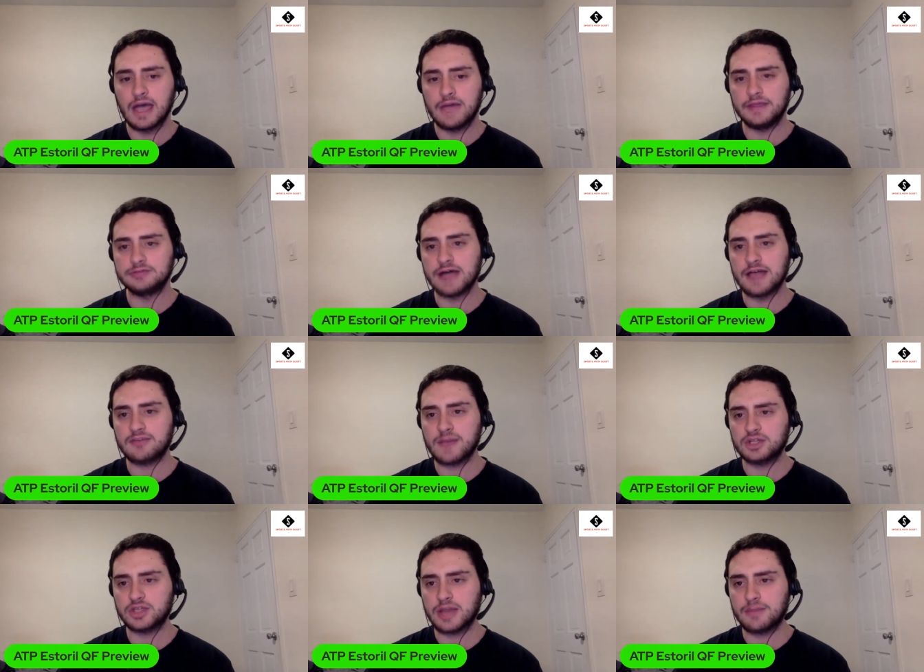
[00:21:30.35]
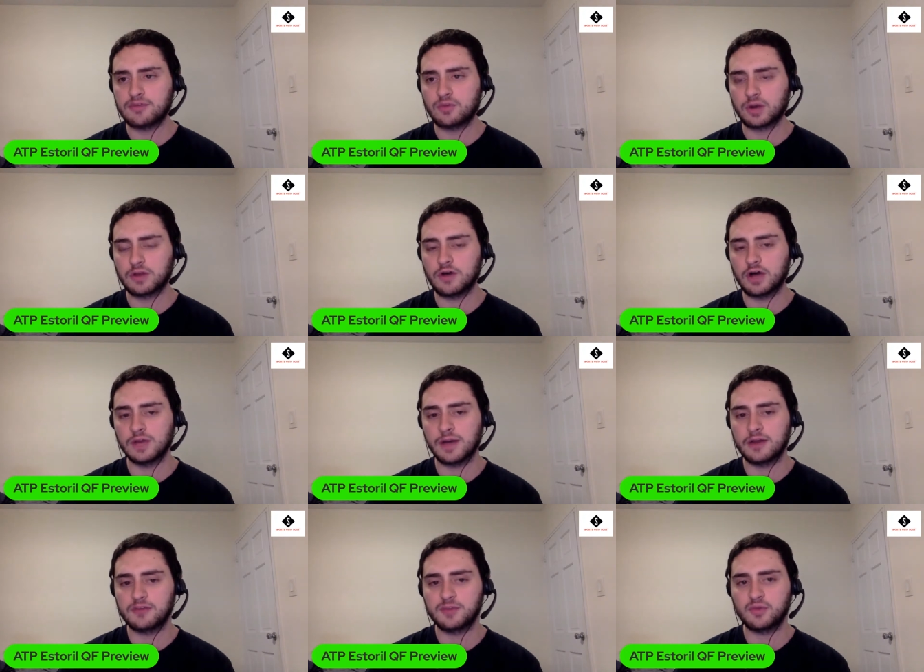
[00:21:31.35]
And the last match of the episode we're going to talk
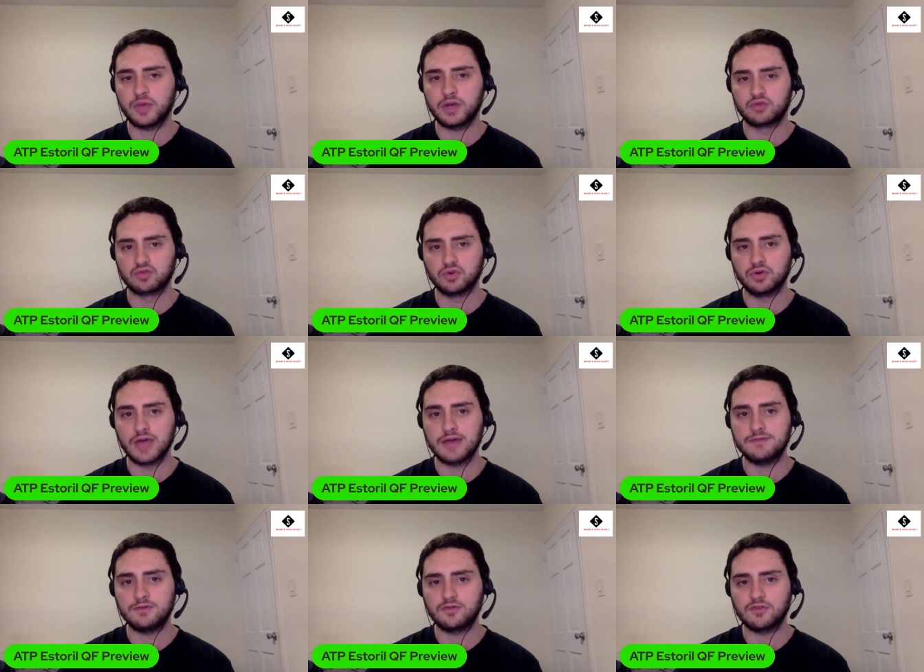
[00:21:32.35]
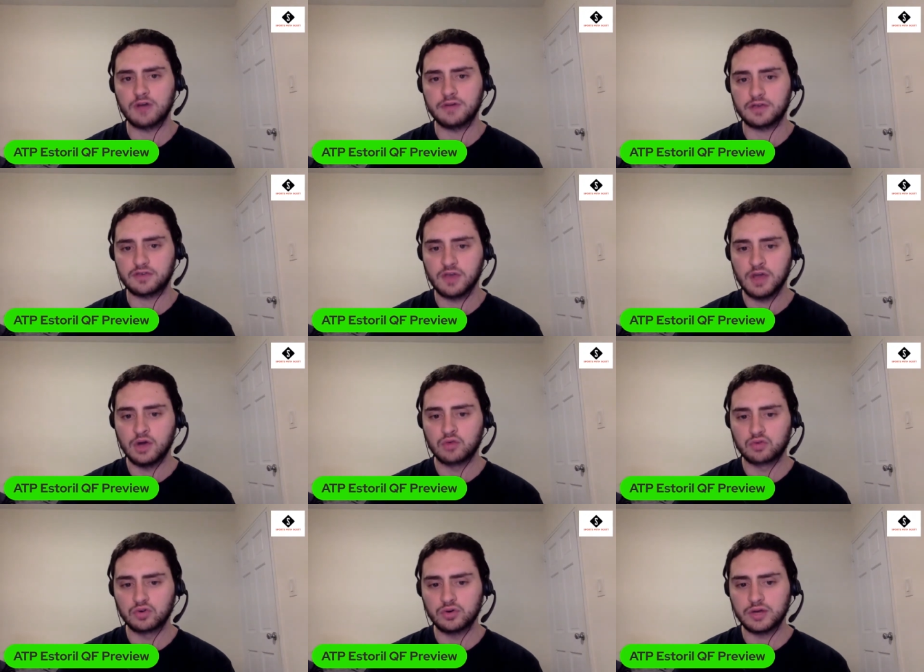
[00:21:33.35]
about is between Ruud and Fucsovics.
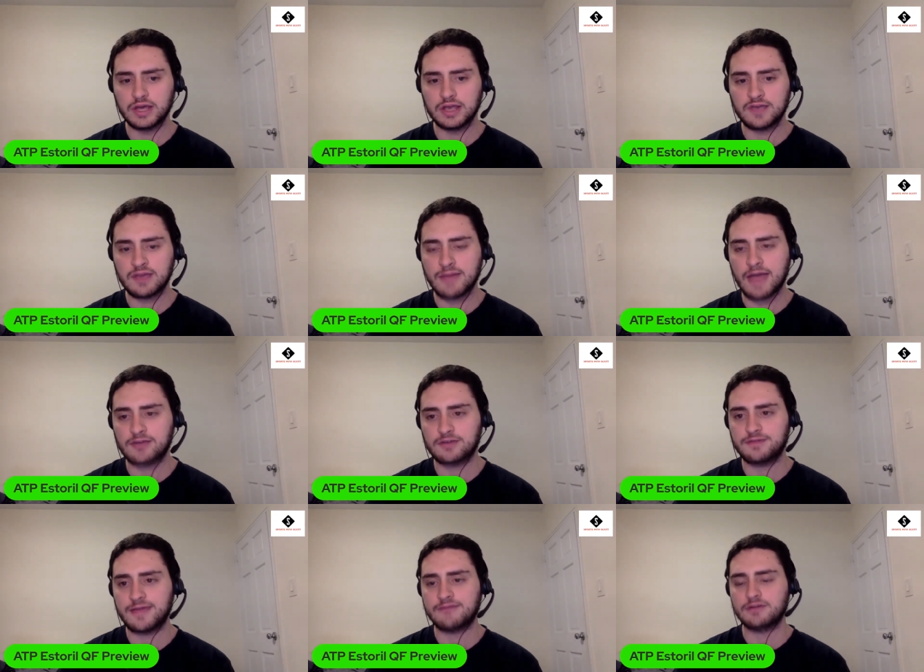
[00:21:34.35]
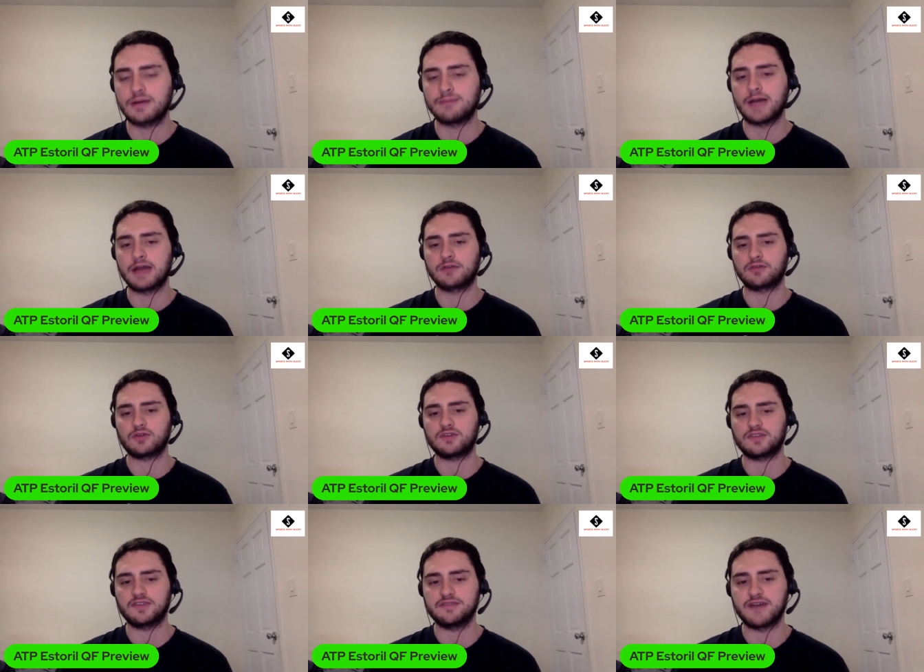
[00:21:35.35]
Ruud is a massive favorite, about minus
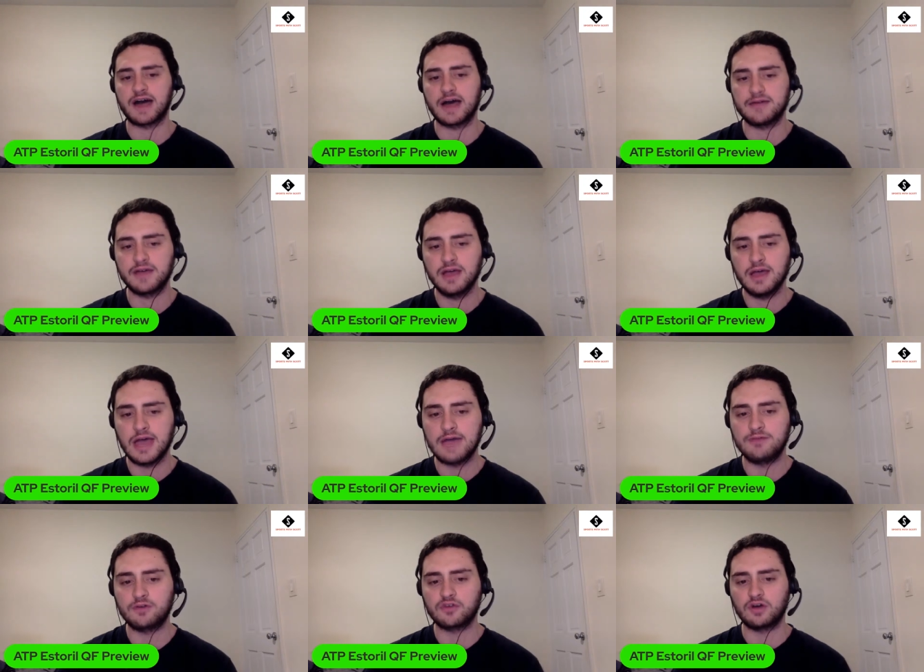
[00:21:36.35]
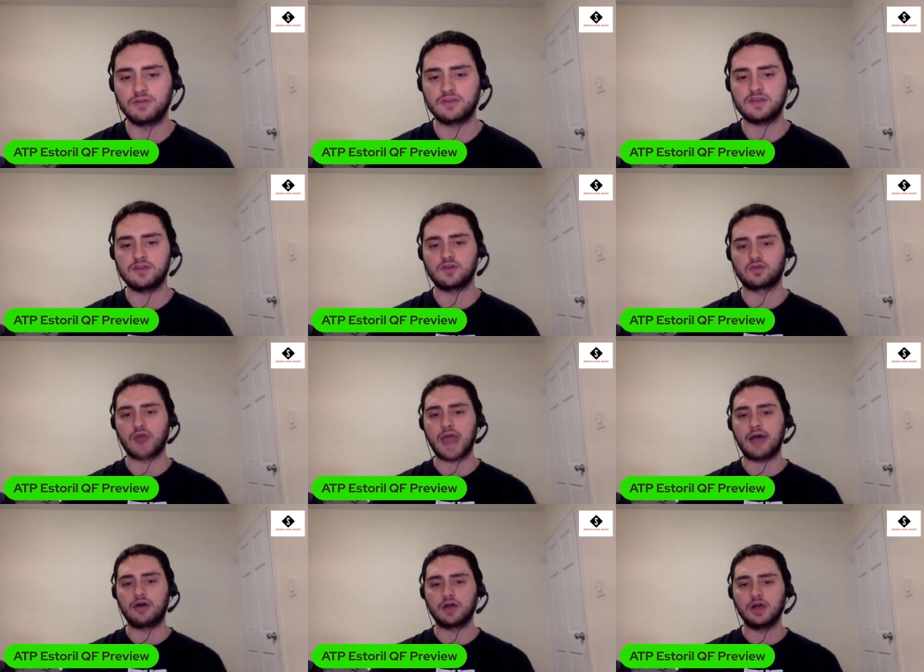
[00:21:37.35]
365, and Fucsovics is
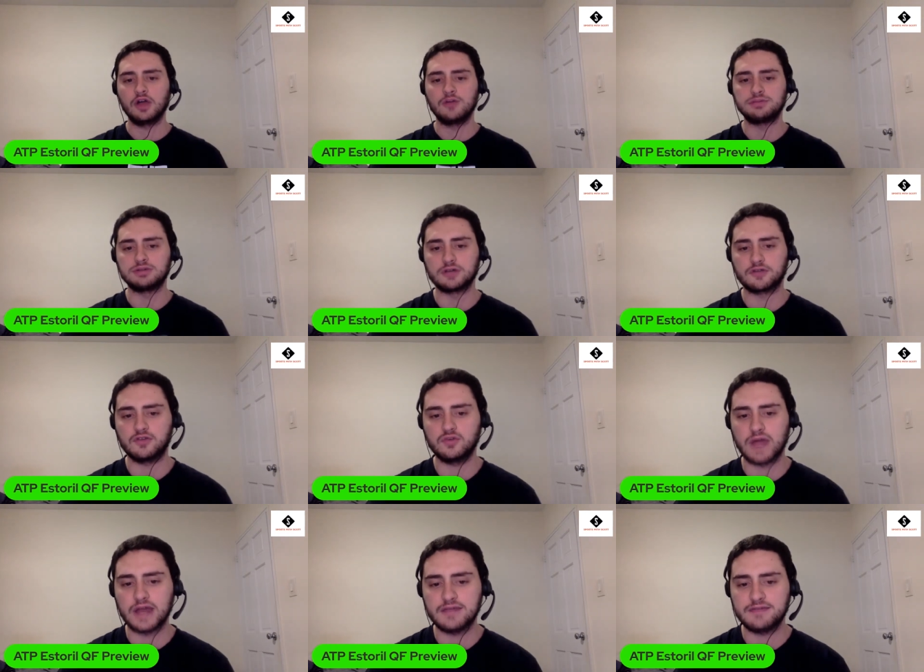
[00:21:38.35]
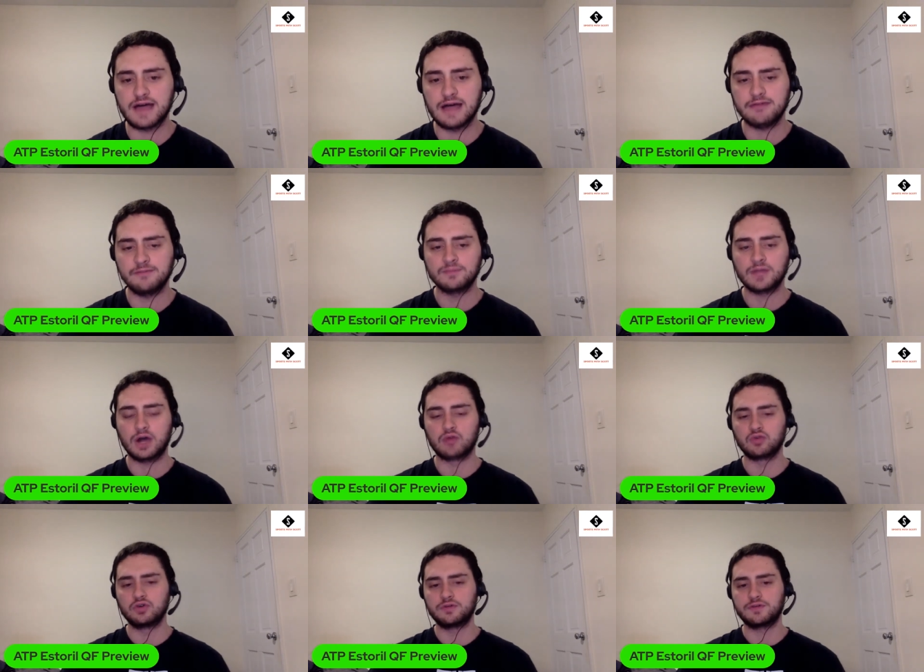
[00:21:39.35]
around plus 295.
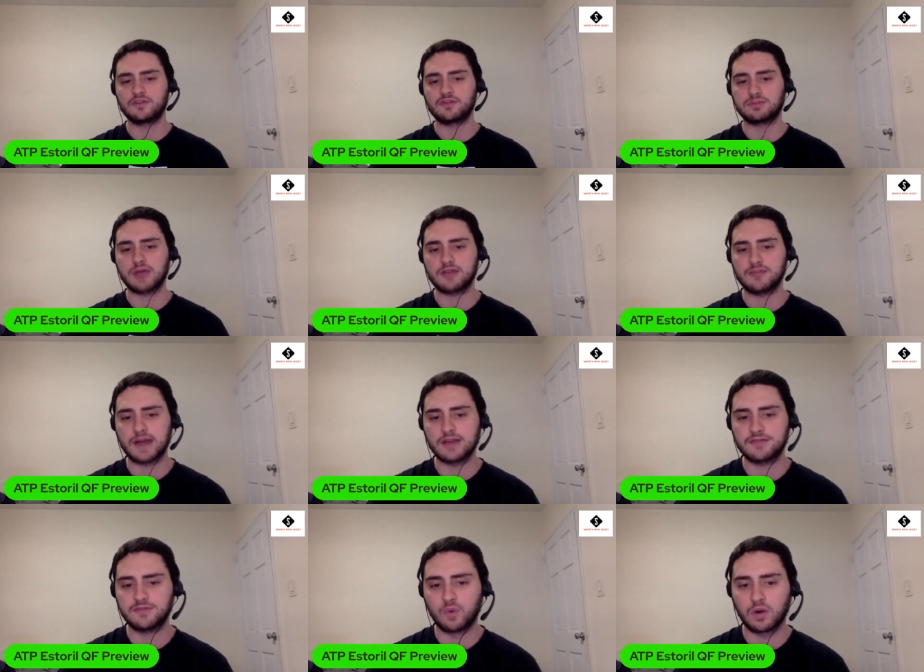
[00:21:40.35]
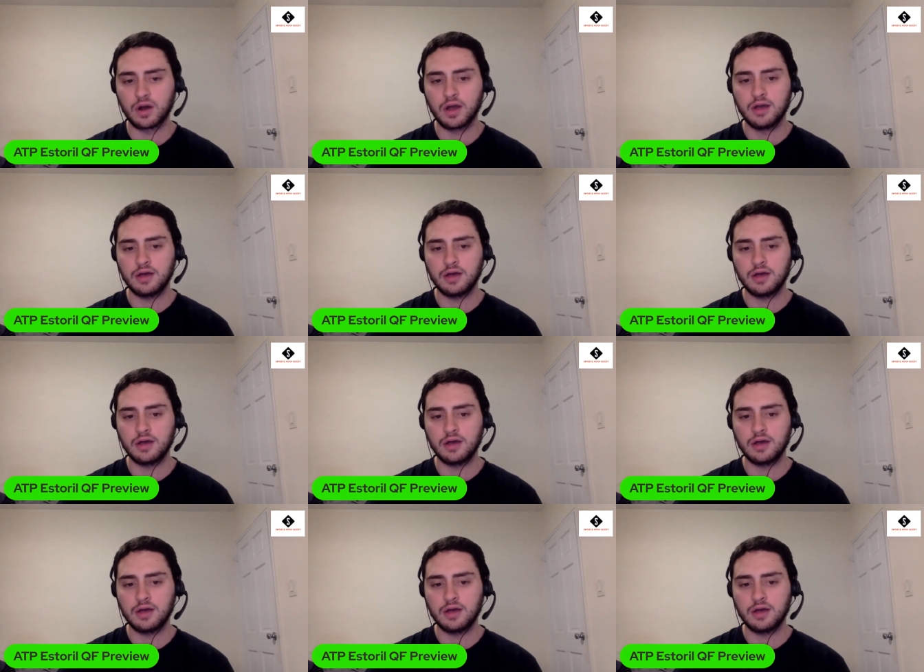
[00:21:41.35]
Ruud for the spread is minus 4.